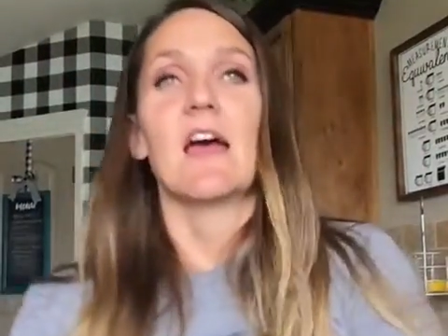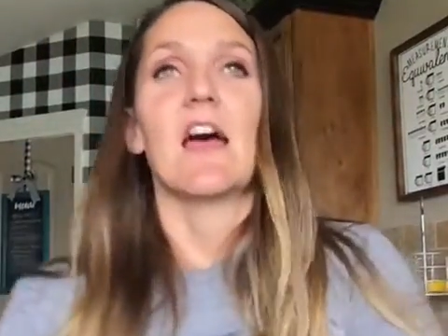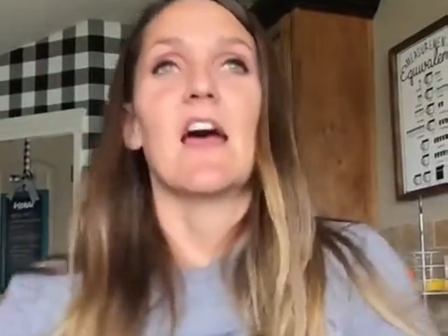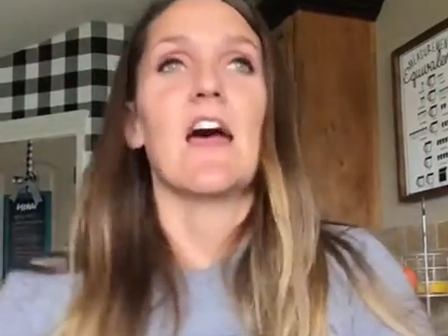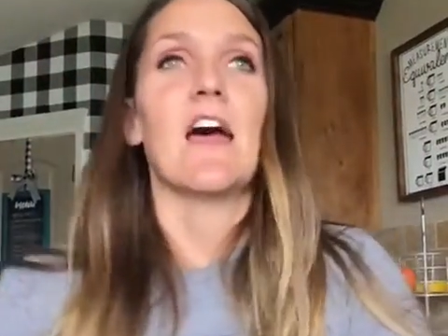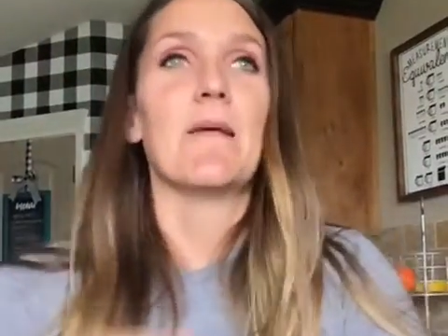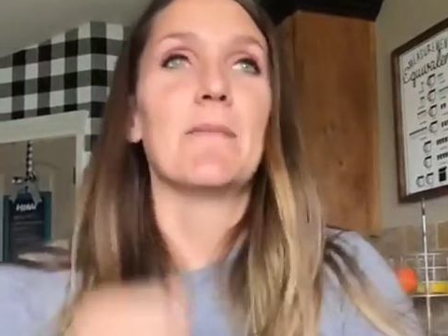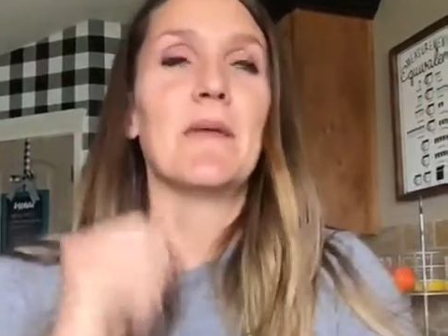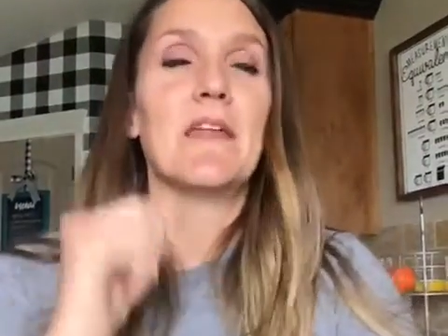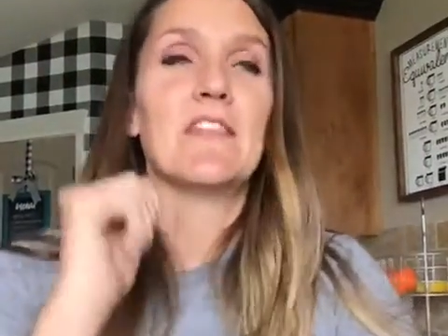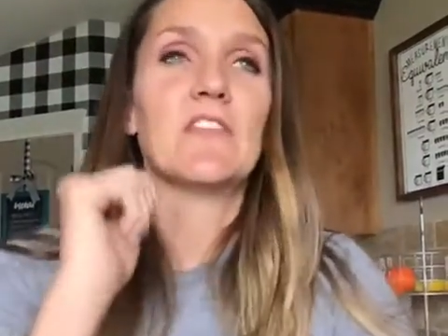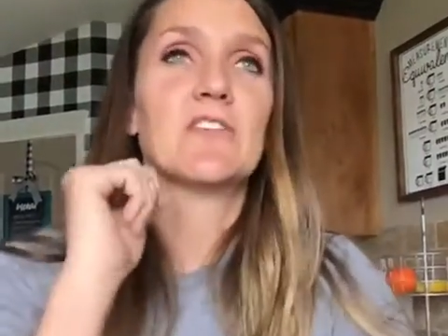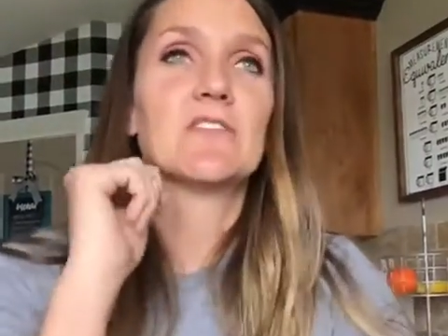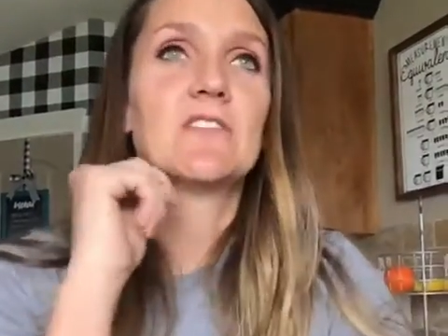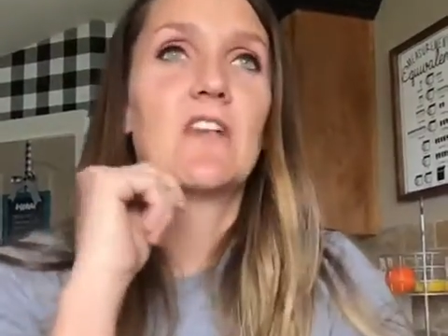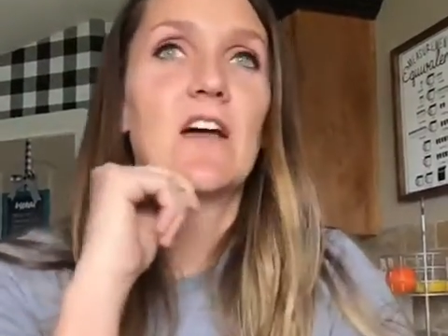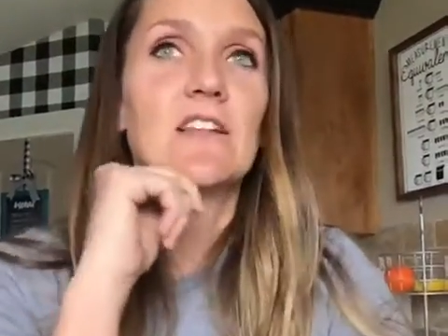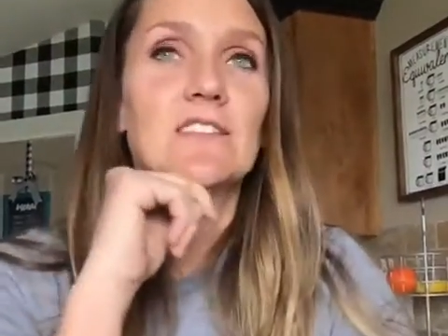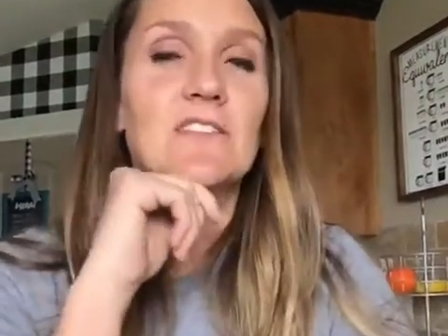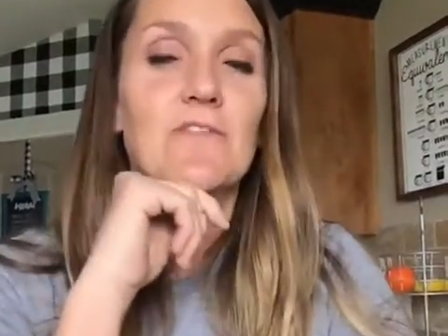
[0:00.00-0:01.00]
I mean, there's
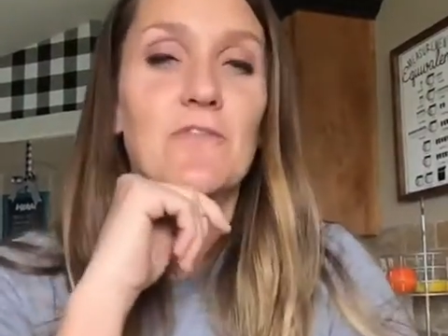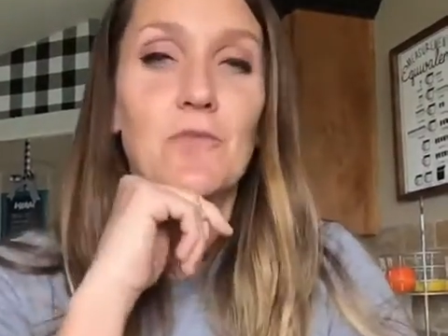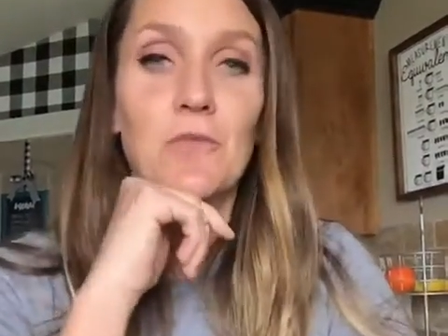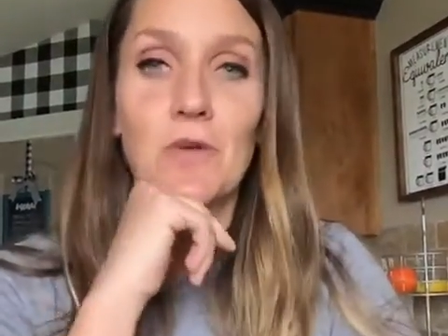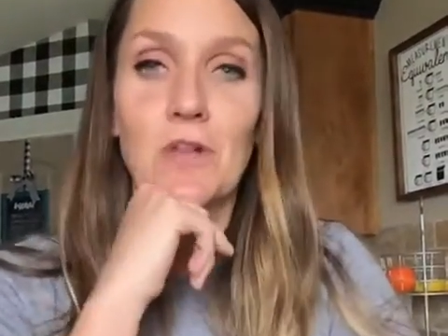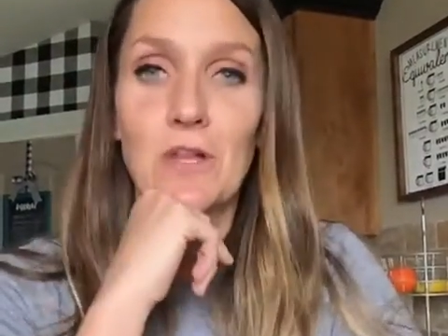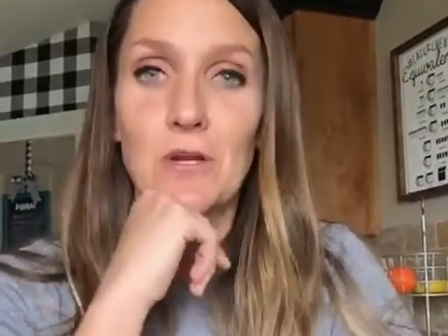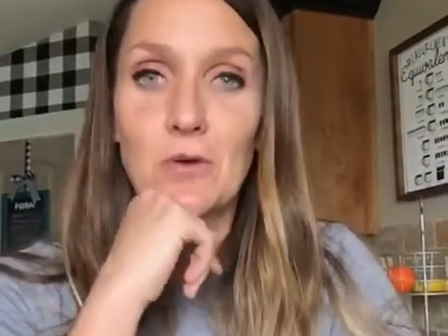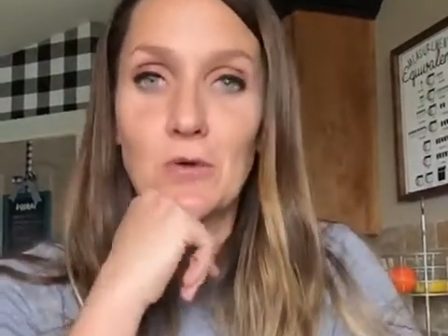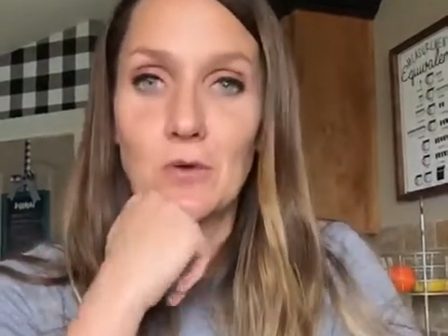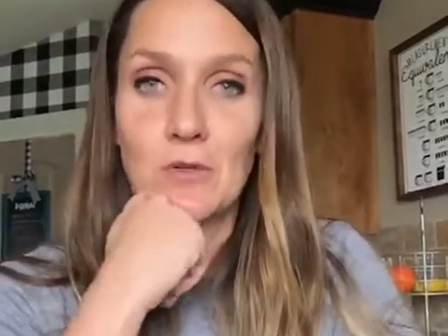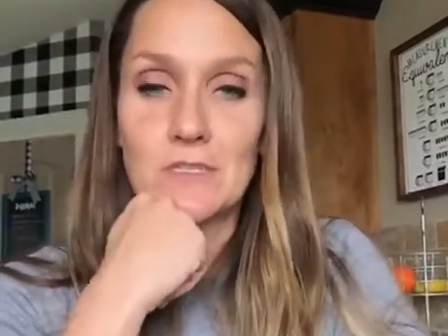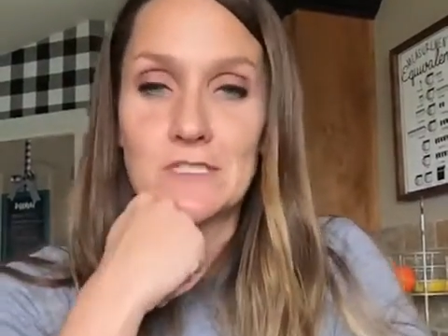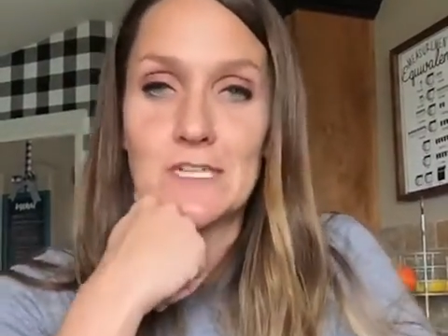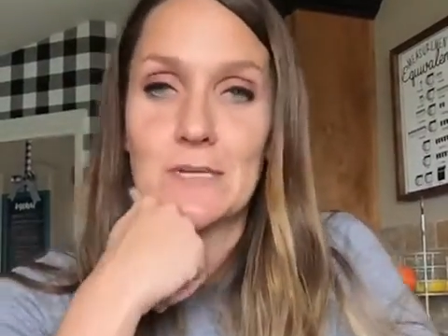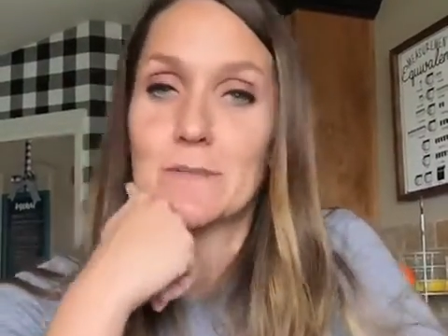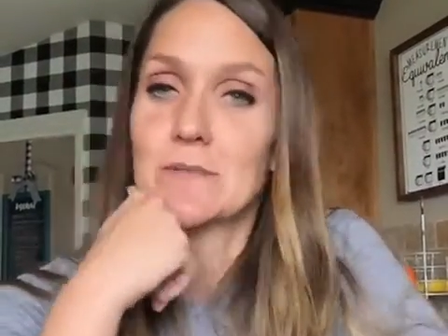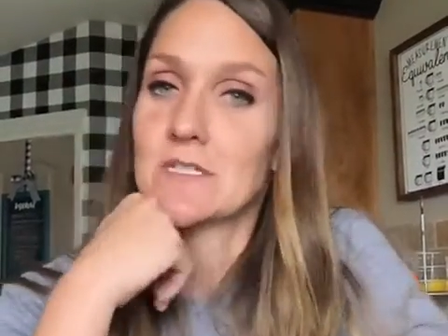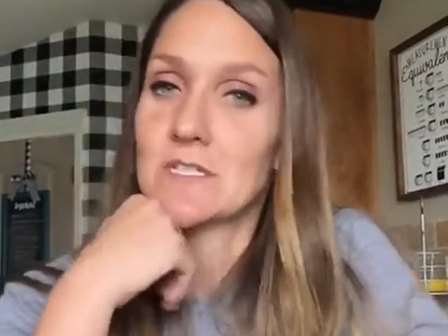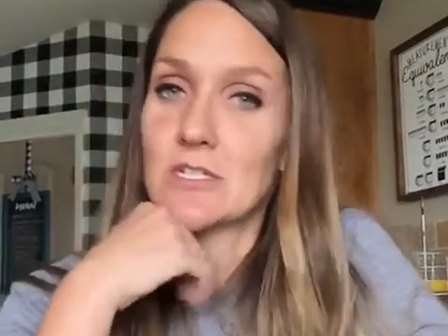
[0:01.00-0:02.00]
lots of really cool
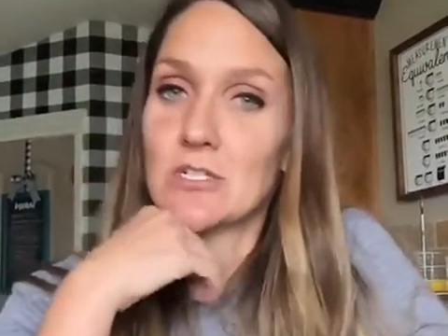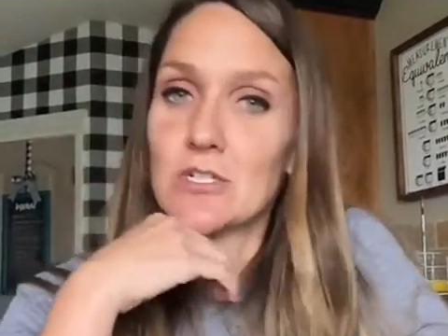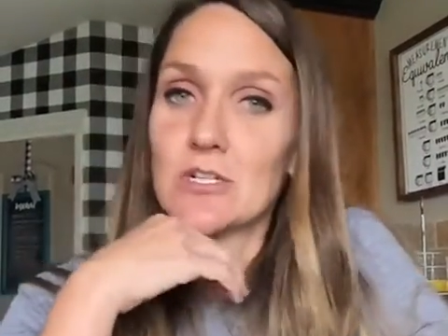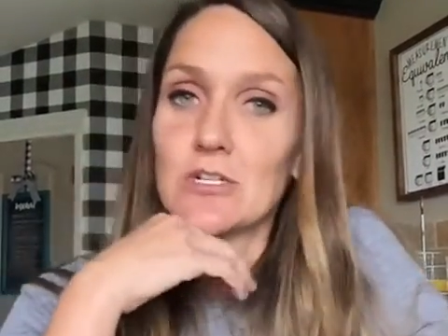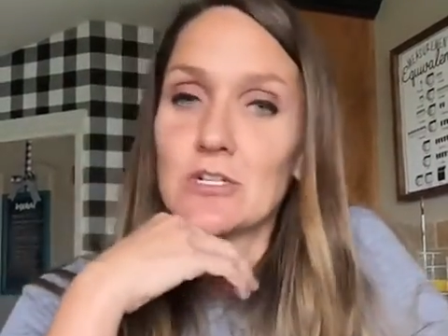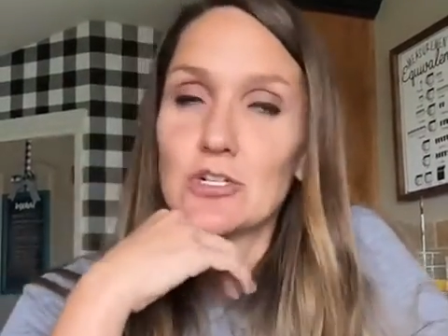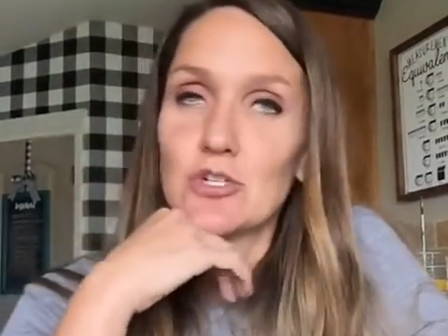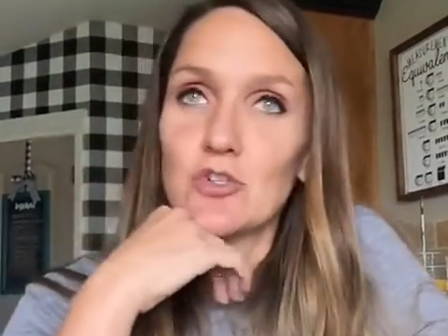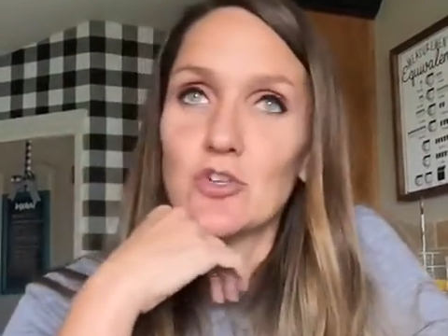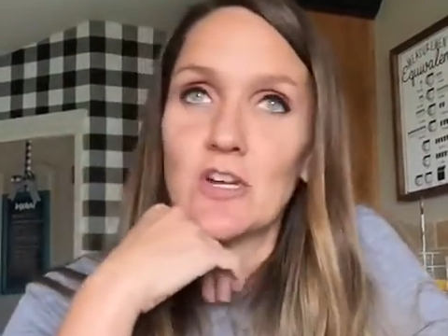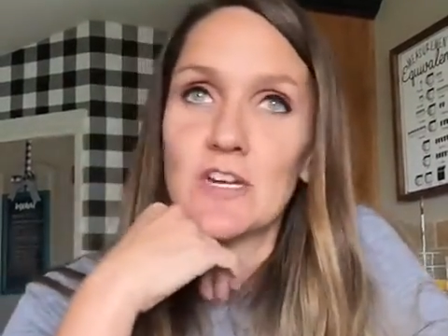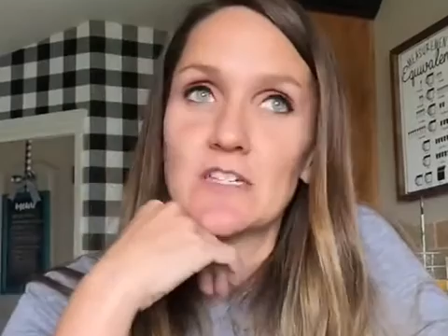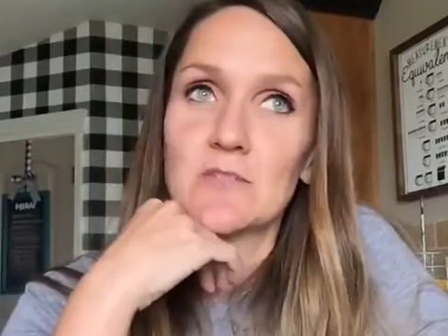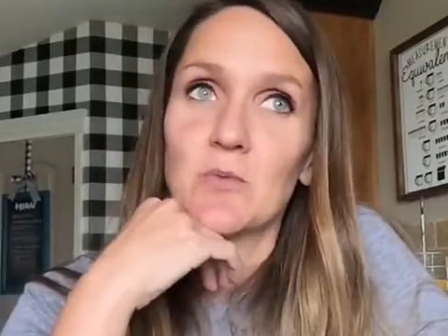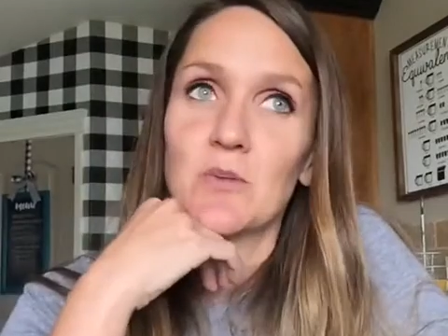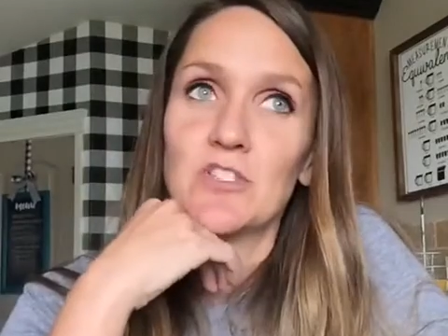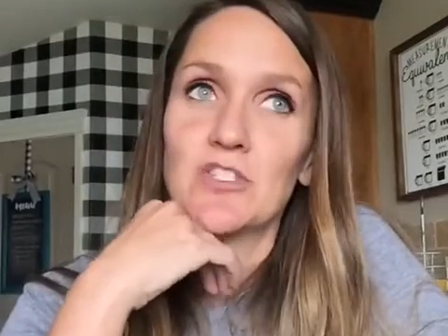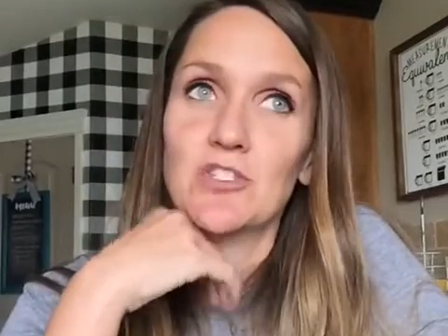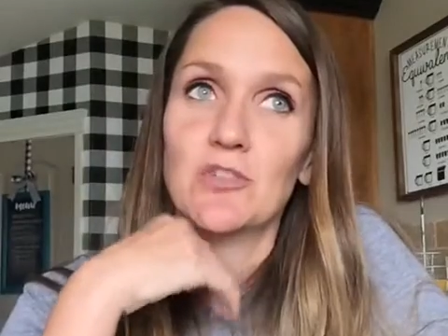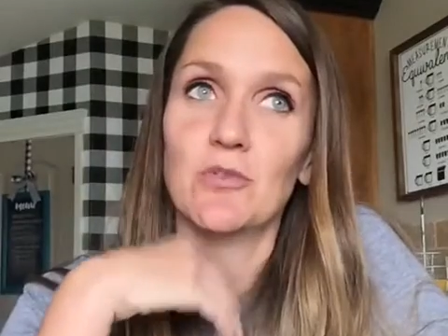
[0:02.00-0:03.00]
tips and tricks
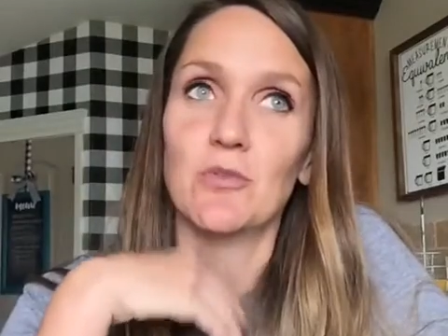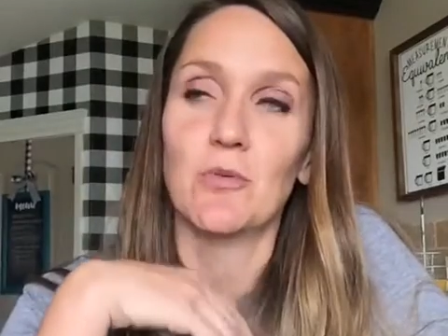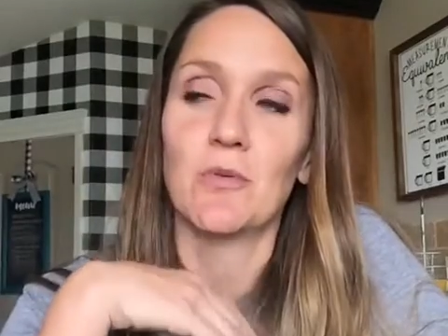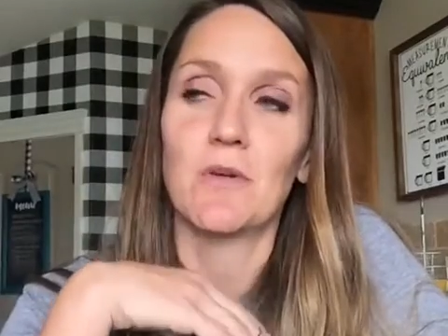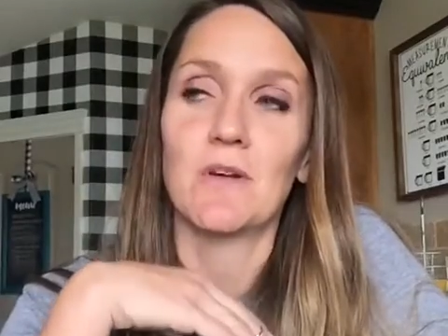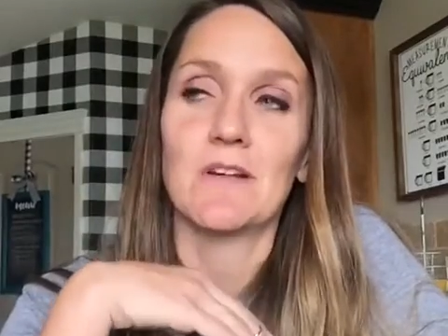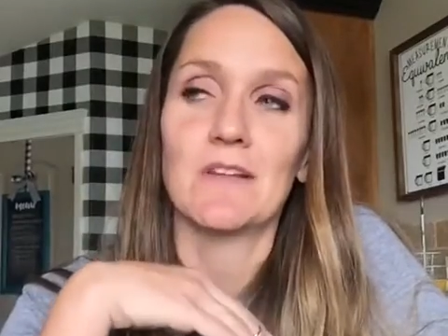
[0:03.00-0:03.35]
once you